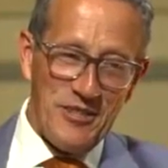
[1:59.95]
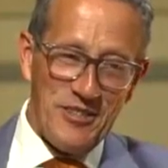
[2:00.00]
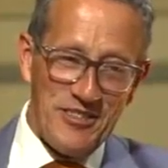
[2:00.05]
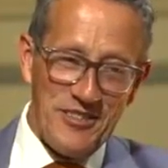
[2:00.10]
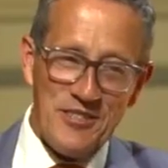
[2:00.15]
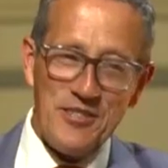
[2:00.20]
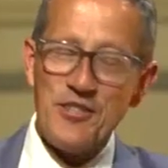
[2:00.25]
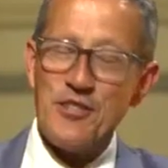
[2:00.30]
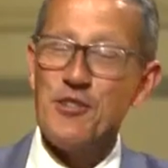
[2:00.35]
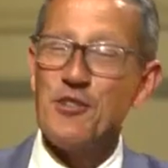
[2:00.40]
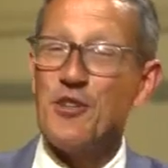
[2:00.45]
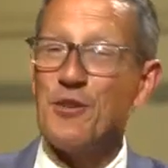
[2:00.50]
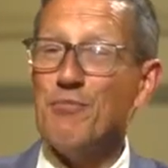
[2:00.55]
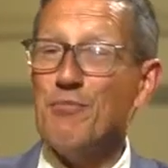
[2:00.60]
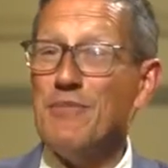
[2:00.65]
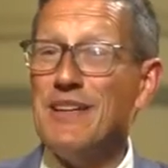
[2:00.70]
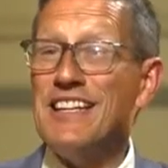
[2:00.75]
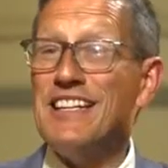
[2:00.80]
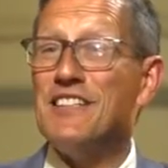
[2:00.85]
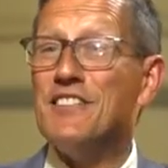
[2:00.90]
You can
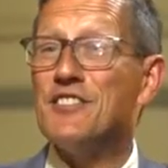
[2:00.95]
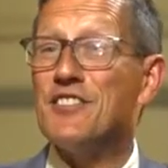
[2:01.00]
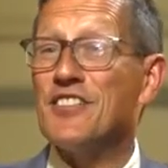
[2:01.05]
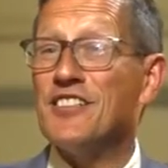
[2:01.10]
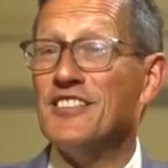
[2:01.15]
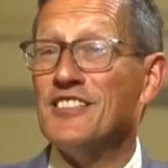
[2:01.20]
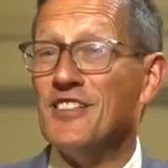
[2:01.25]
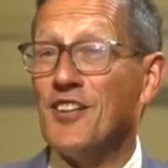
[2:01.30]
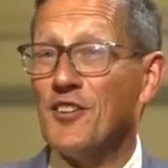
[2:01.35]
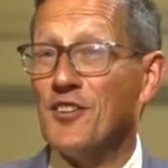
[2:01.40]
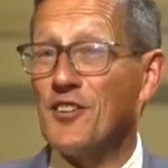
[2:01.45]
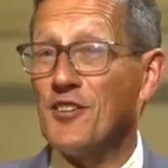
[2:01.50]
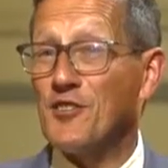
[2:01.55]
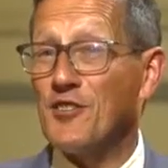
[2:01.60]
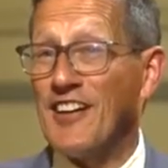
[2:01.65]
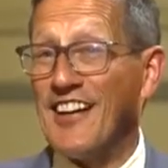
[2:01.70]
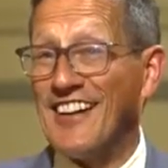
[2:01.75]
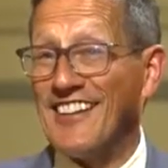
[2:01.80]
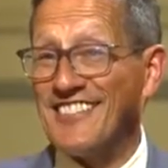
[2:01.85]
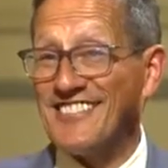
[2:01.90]
meet on the
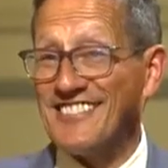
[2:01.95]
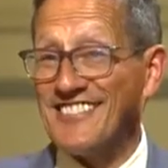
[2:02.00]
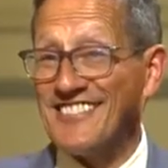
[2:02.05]
ground.